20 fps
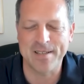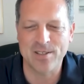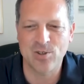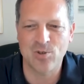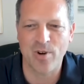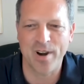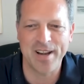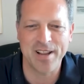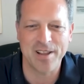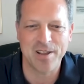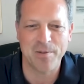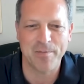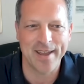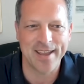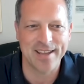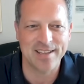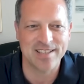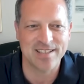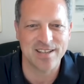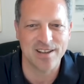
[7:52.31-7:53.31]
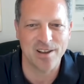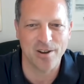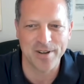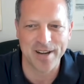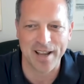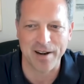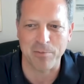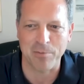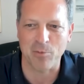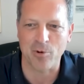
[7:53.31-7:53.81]
training command C O
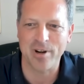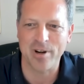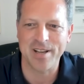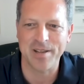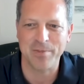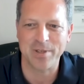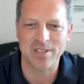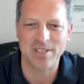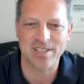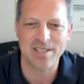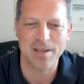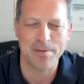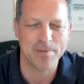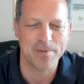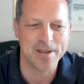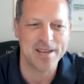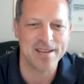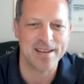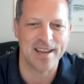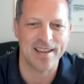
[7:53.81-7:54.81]
down in Meridian, Mississippi,